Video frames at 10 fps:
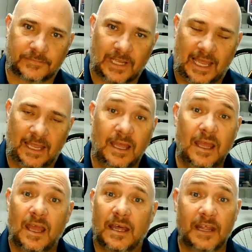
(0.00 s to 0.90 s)
Okay. And
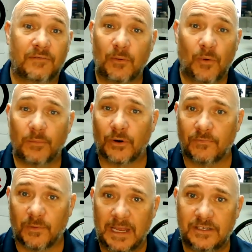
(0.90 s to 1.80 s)
then if they want more
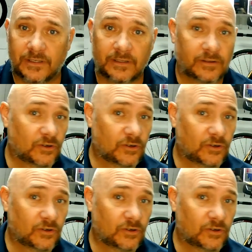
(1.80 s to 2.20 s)
information,